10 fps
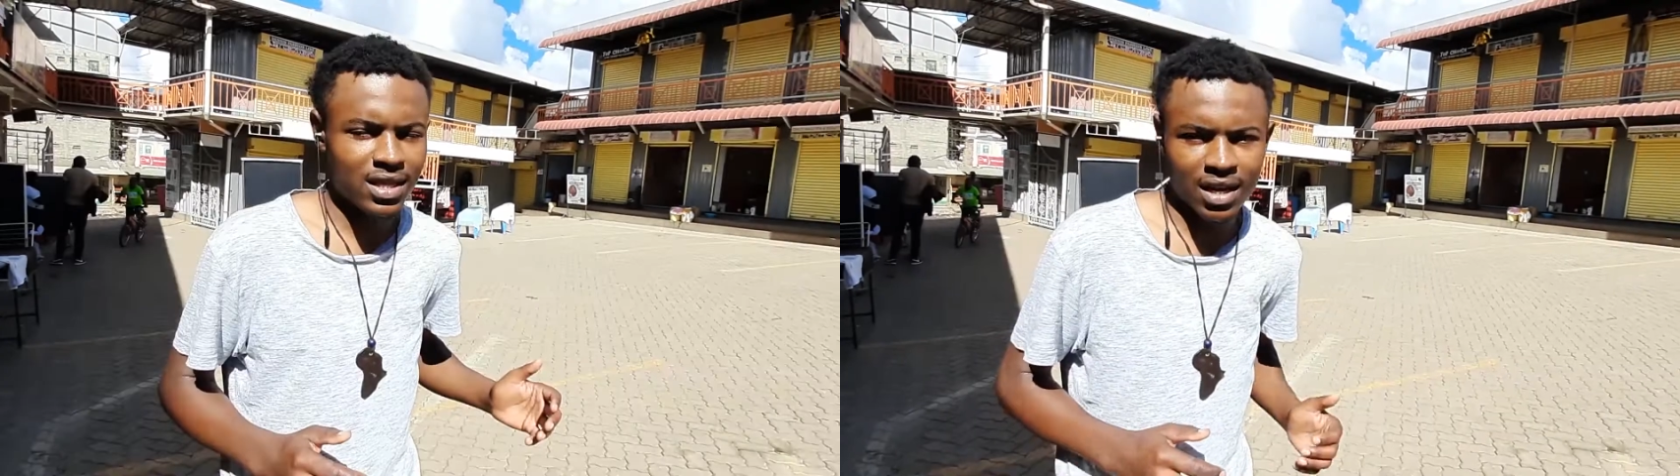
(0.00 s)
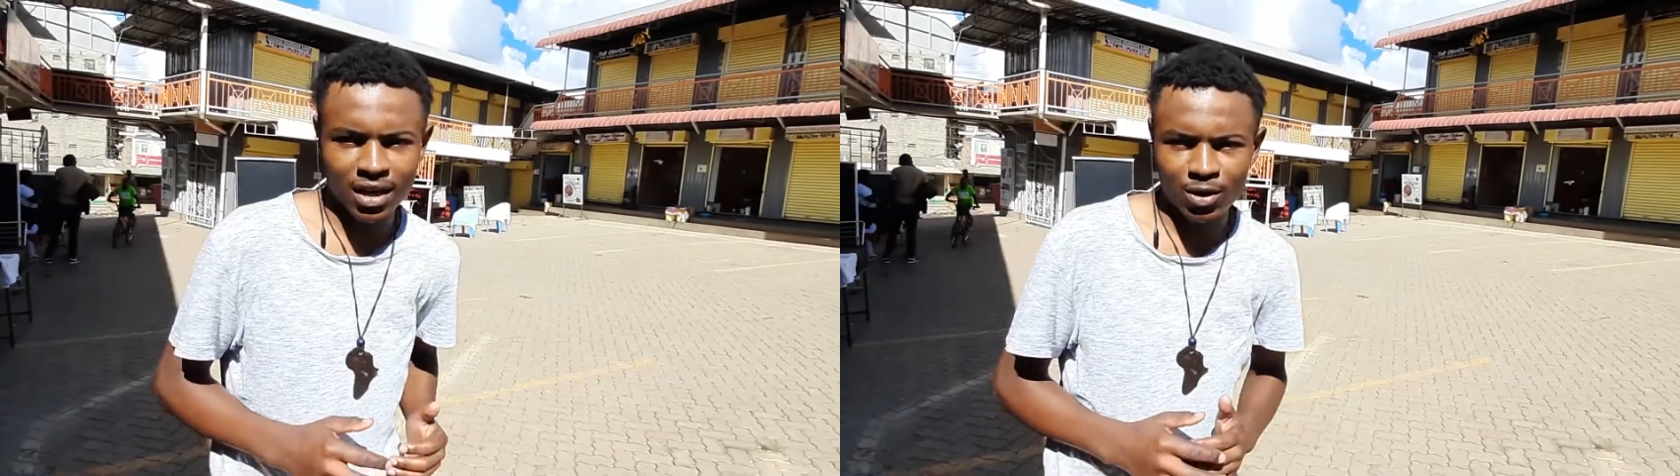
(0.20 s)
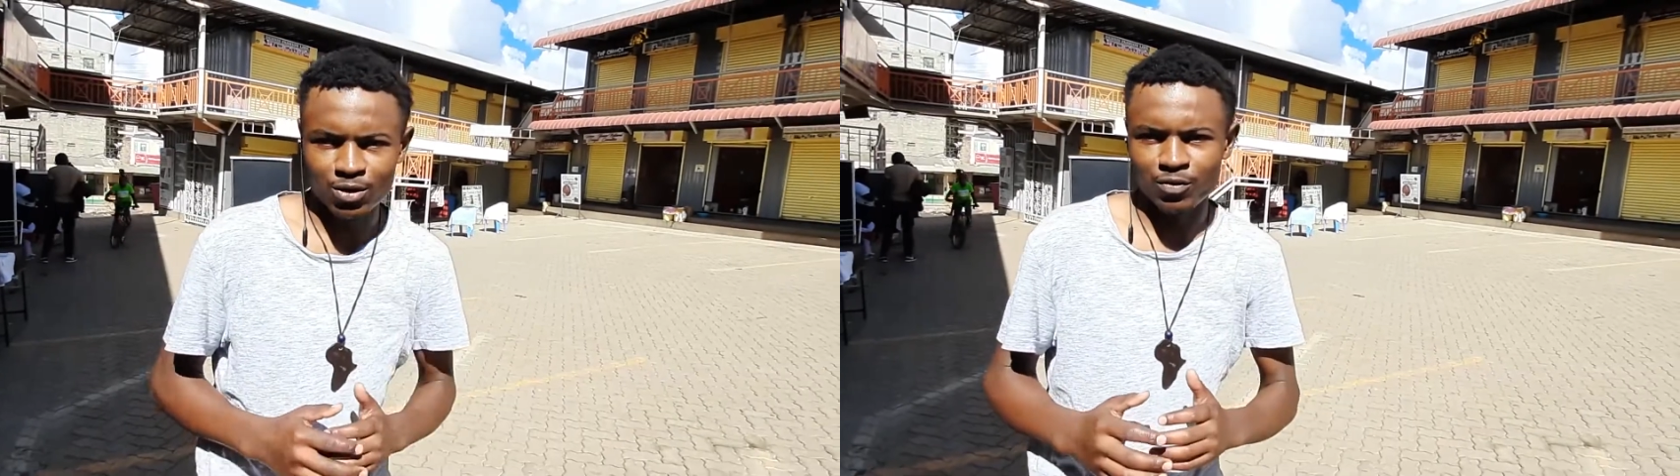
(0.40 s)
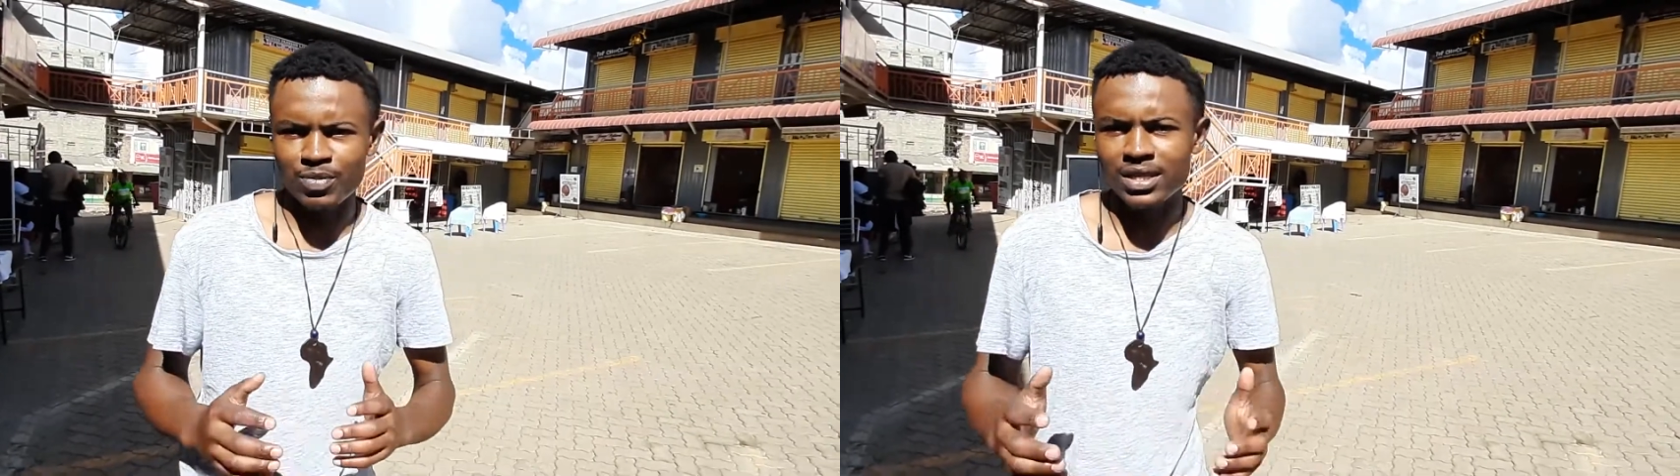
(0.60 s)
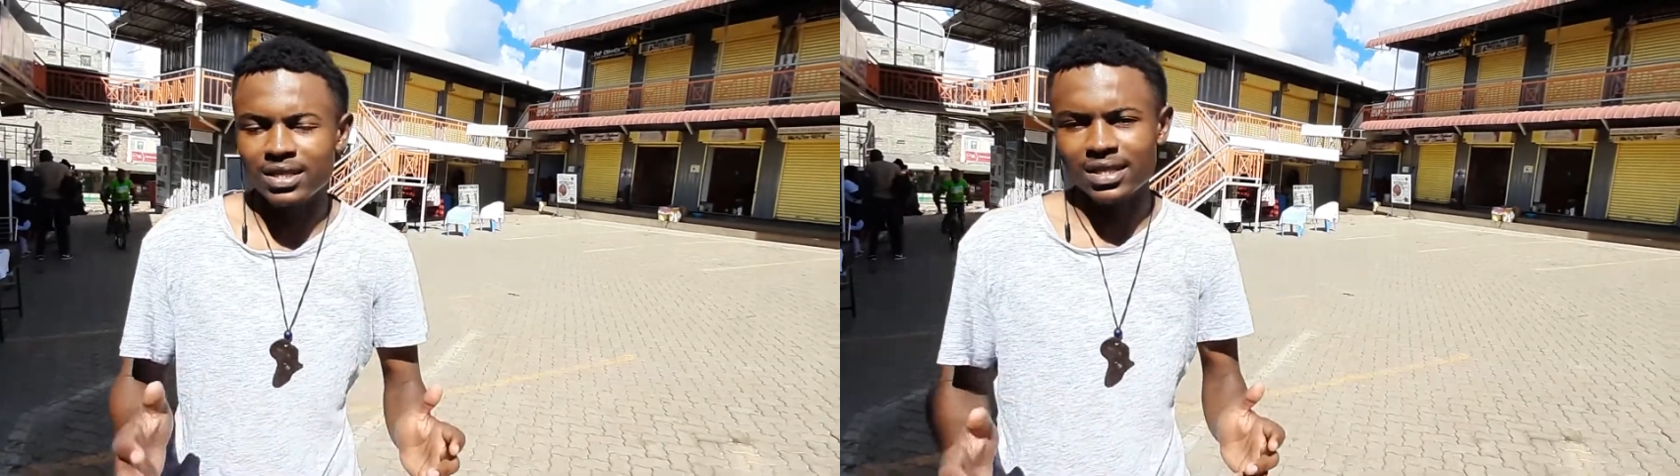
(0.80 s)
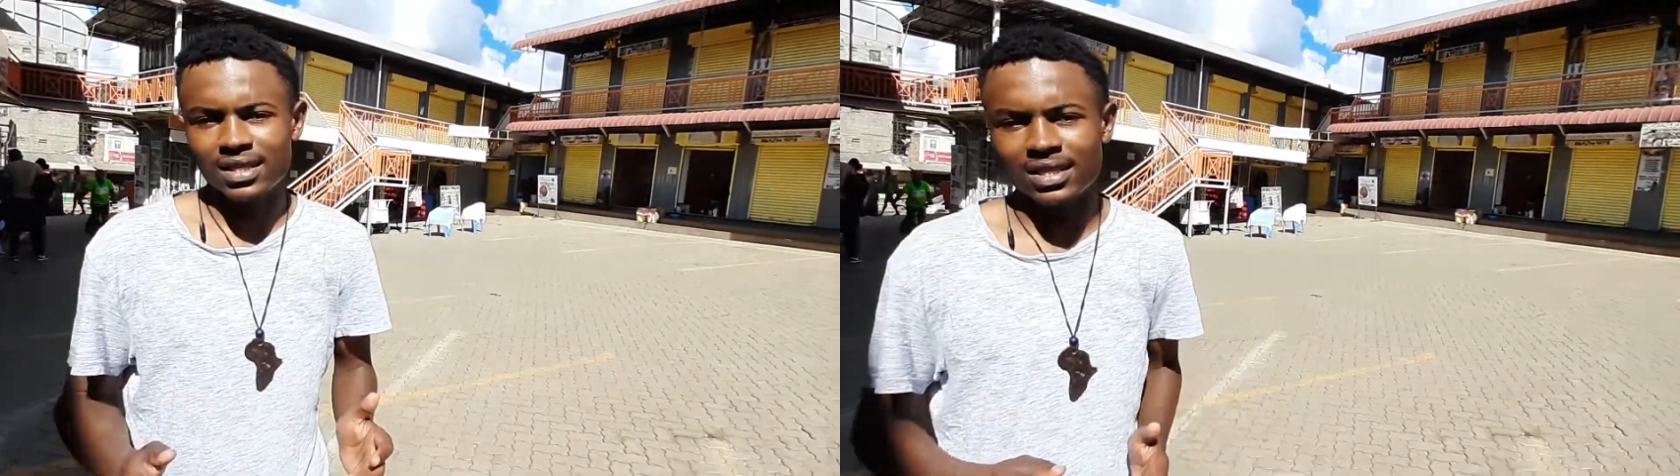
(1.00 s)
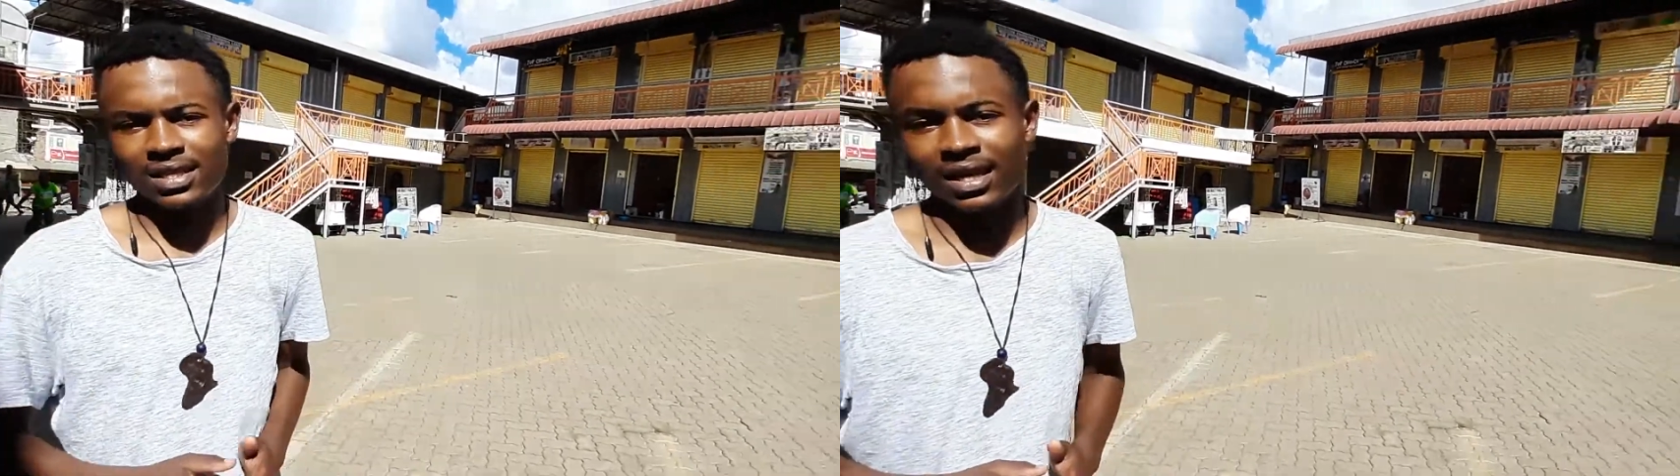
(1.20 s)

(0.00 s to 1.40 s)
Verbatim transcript: there are a lot of businesses